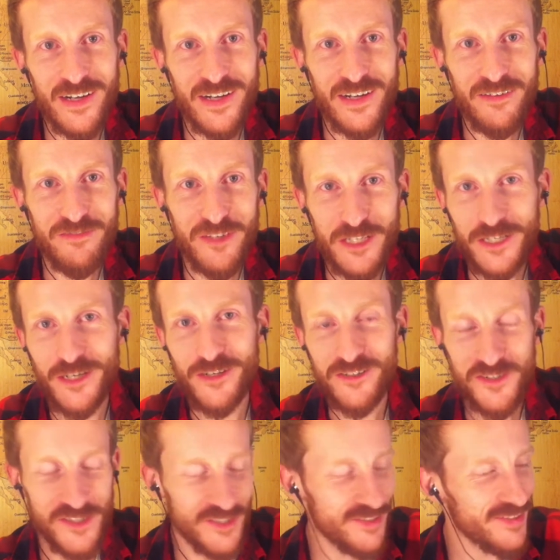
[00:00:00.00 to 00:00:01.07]

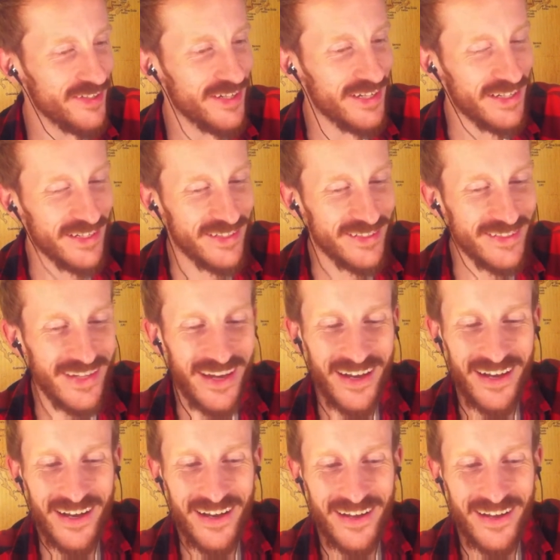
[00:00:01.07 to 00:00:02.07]
videos. And